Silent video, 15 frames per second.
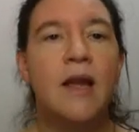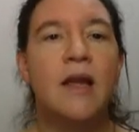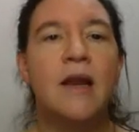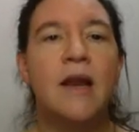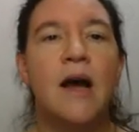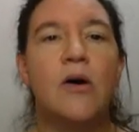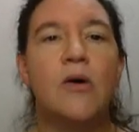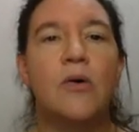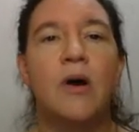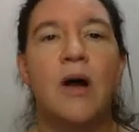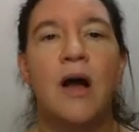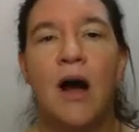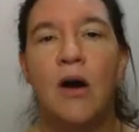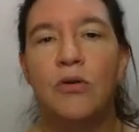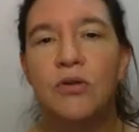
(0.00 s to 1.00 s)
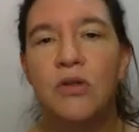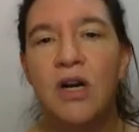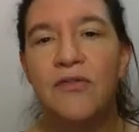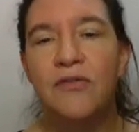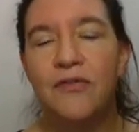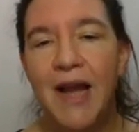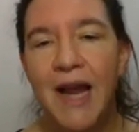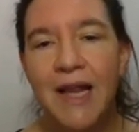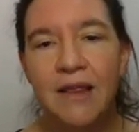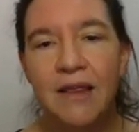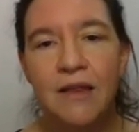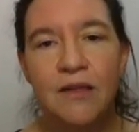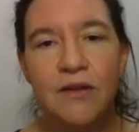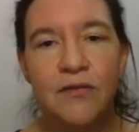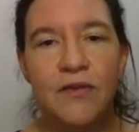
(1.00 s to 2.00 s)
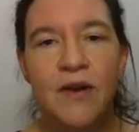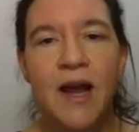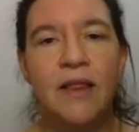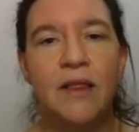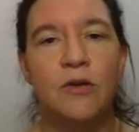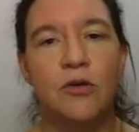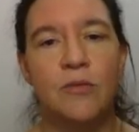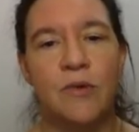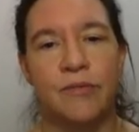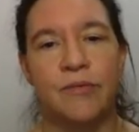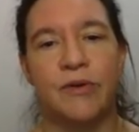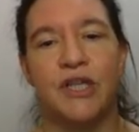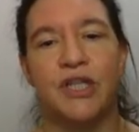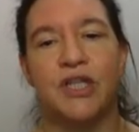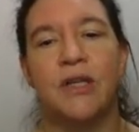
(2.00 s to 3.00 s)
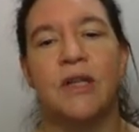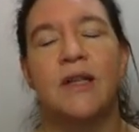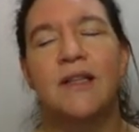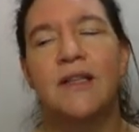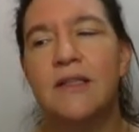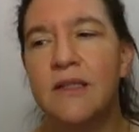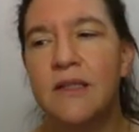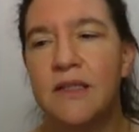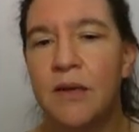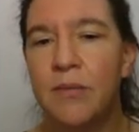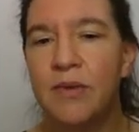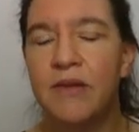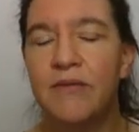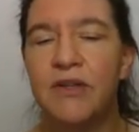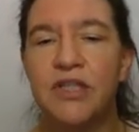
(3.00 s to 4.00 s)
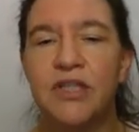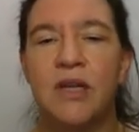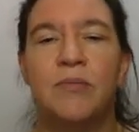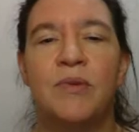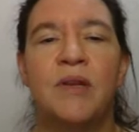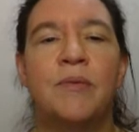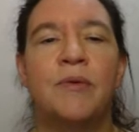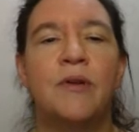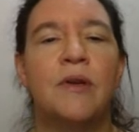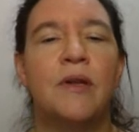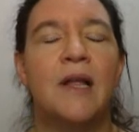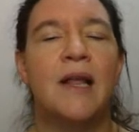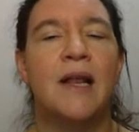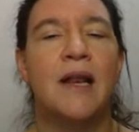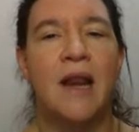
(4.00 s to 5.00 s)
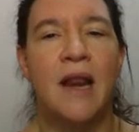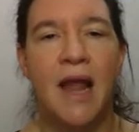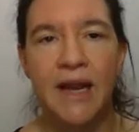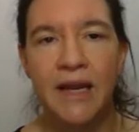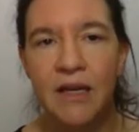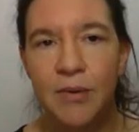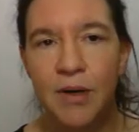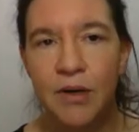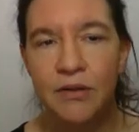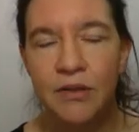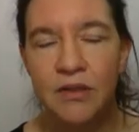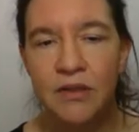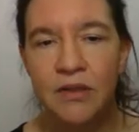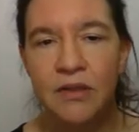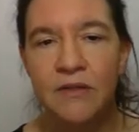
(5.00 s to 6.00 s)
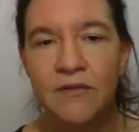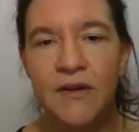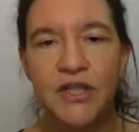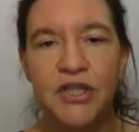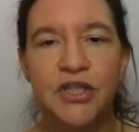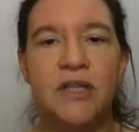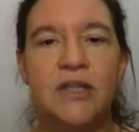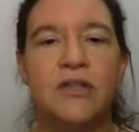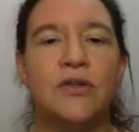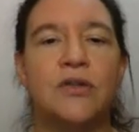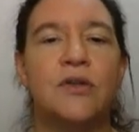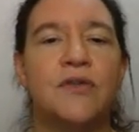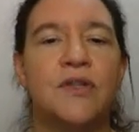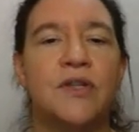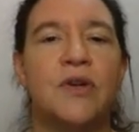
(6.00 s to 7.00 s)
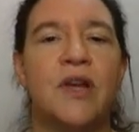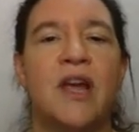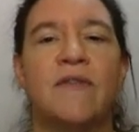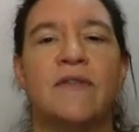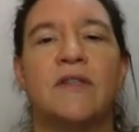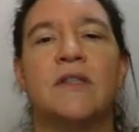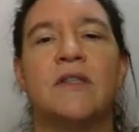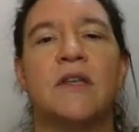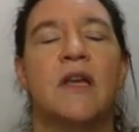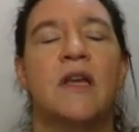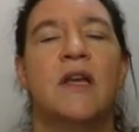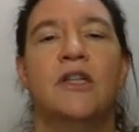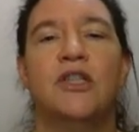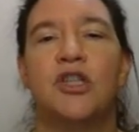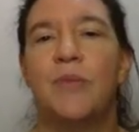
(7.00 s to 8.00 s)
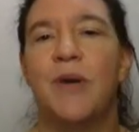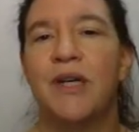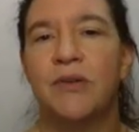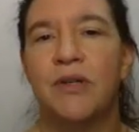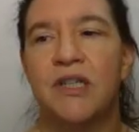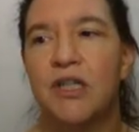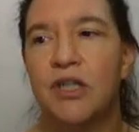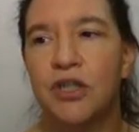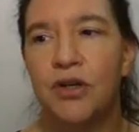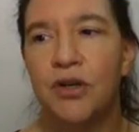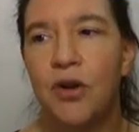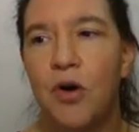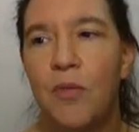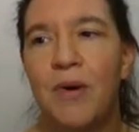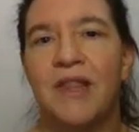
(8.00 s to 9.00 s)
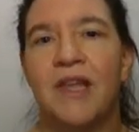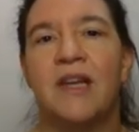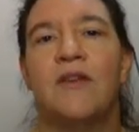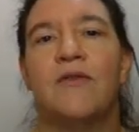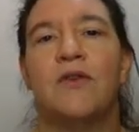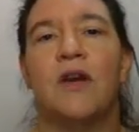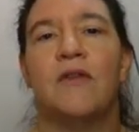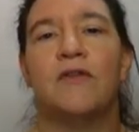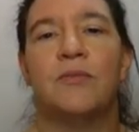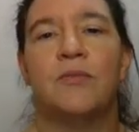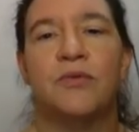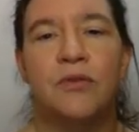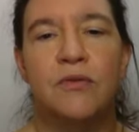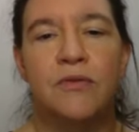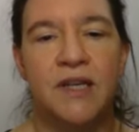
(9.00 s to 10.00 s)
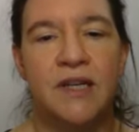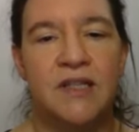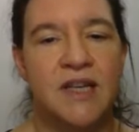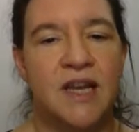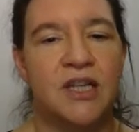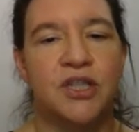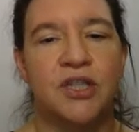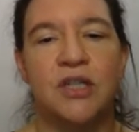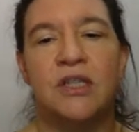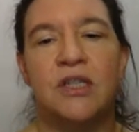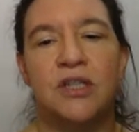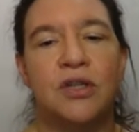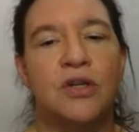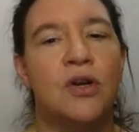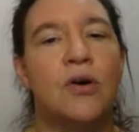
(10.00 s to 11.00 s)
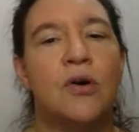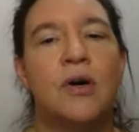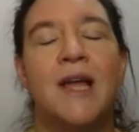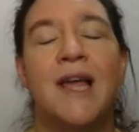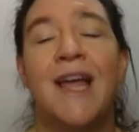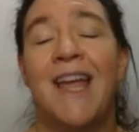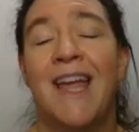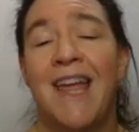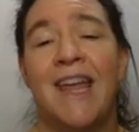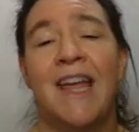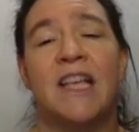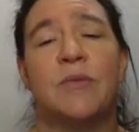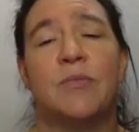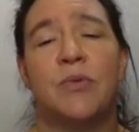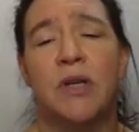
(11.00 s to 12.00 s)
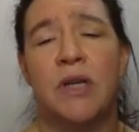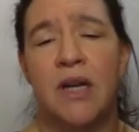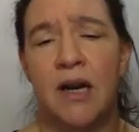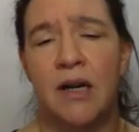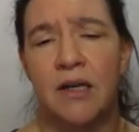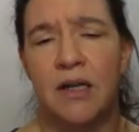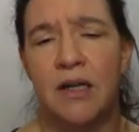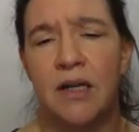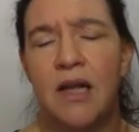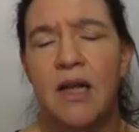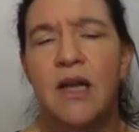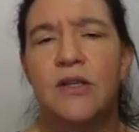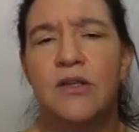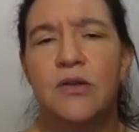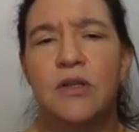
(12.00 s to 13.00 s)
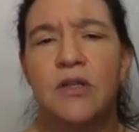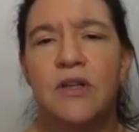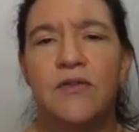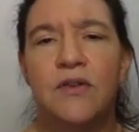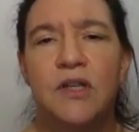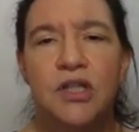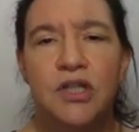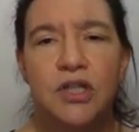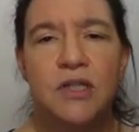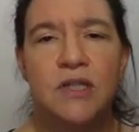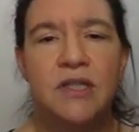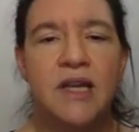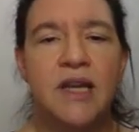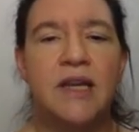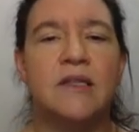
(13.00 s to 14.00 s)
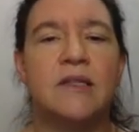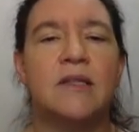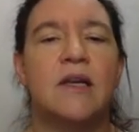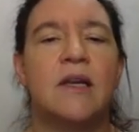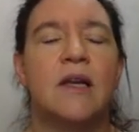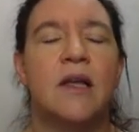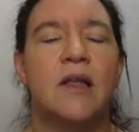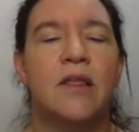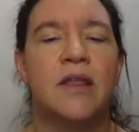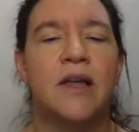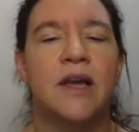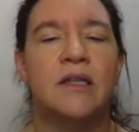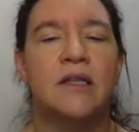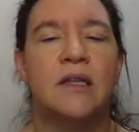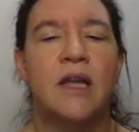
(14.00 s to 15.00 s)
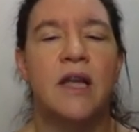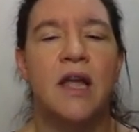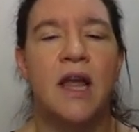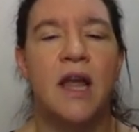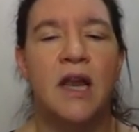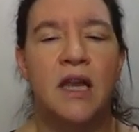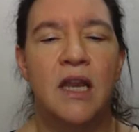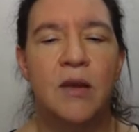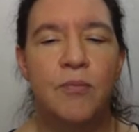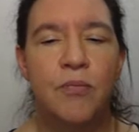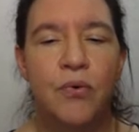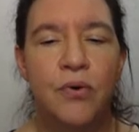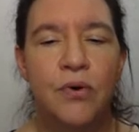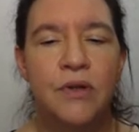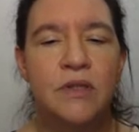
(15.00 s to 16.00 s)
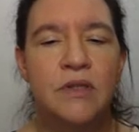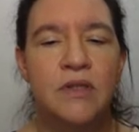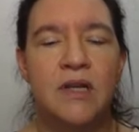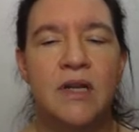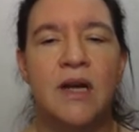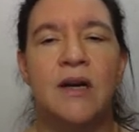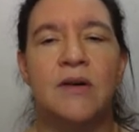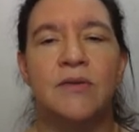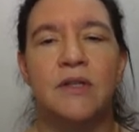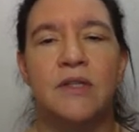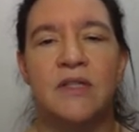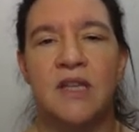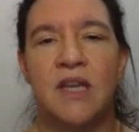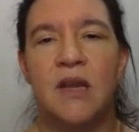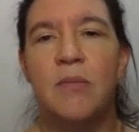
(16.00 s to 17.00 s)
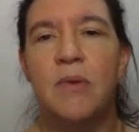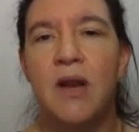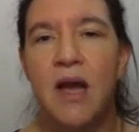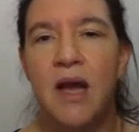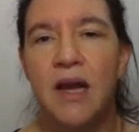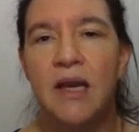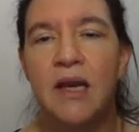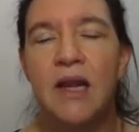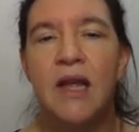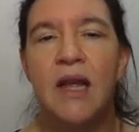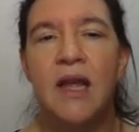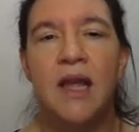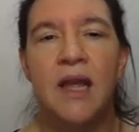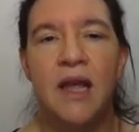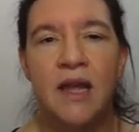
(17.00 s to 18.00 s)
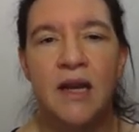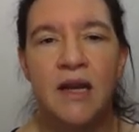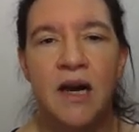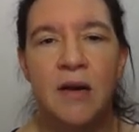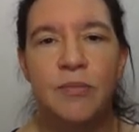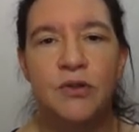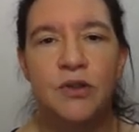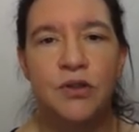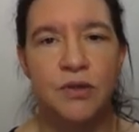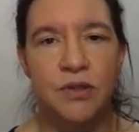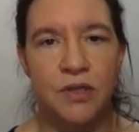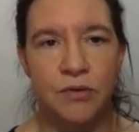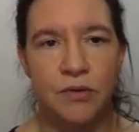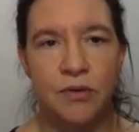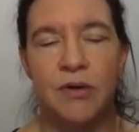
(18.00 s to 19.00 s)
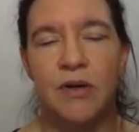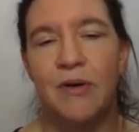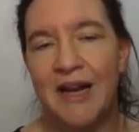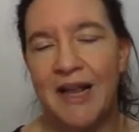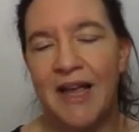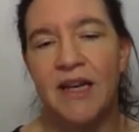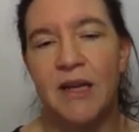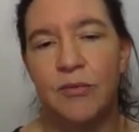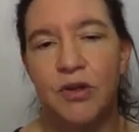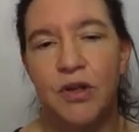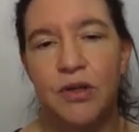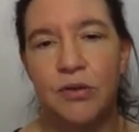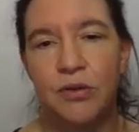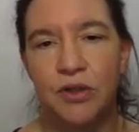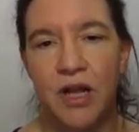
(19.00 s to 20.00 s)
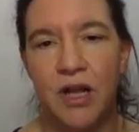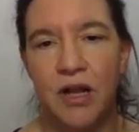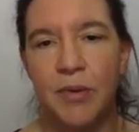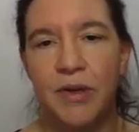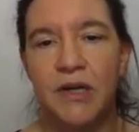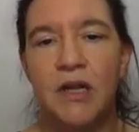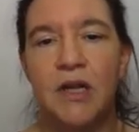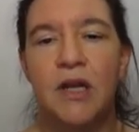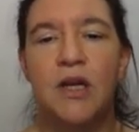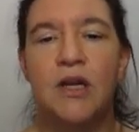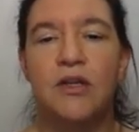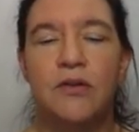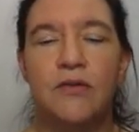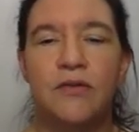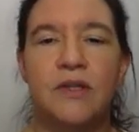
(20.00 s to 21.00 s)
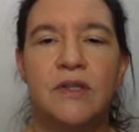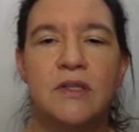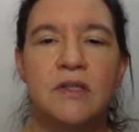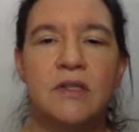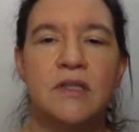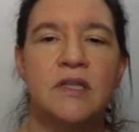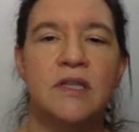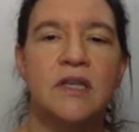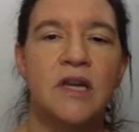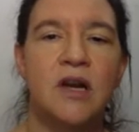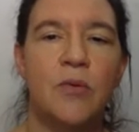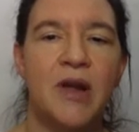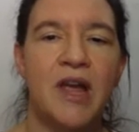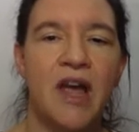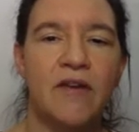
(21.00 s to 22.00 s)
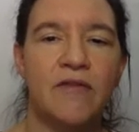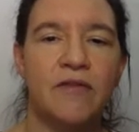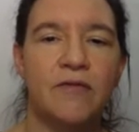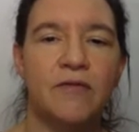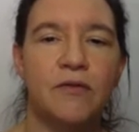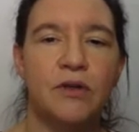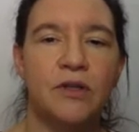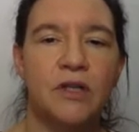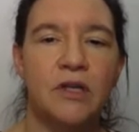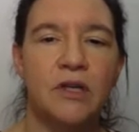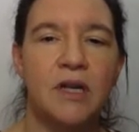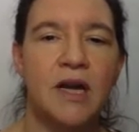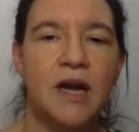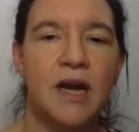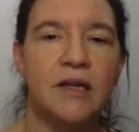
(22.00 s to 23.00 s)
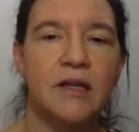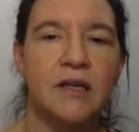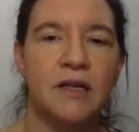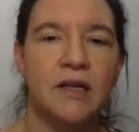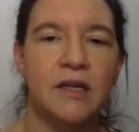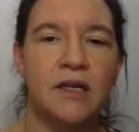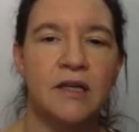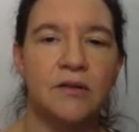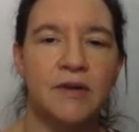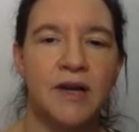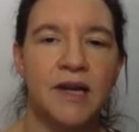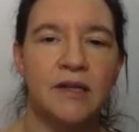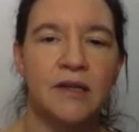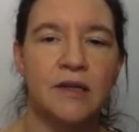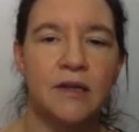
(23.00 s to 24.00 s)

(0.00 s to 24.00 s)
Now, how do I define the group operation? This is something which some people like about Weierstrass curves, that you have this geometric addition law, but then if you have to prove that it's actually an addition law, it gets pretty ugly. So the definition says that any points that are on the same line add up to zero, or add up to the neutral element. So for instance, here we have a vertical line here in red.